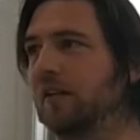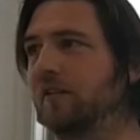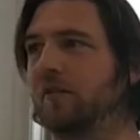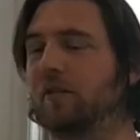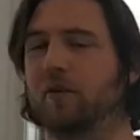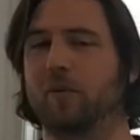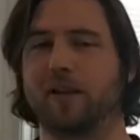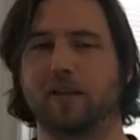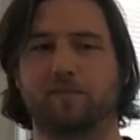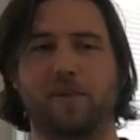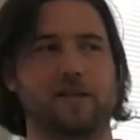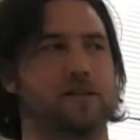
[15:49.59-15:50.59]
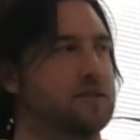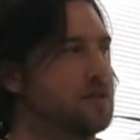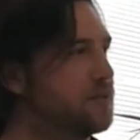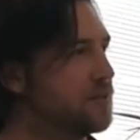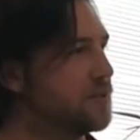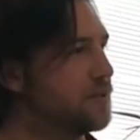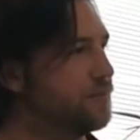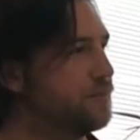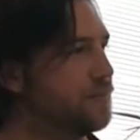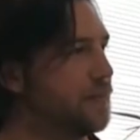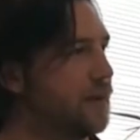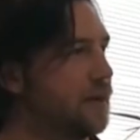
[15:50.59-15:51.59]
do it in the way that best suits
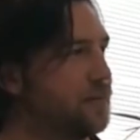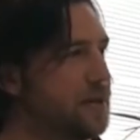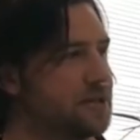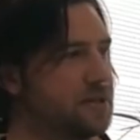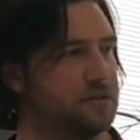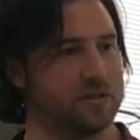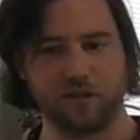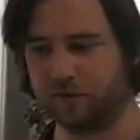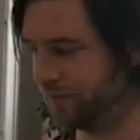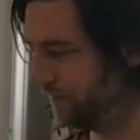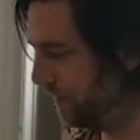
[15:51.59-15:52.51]
you.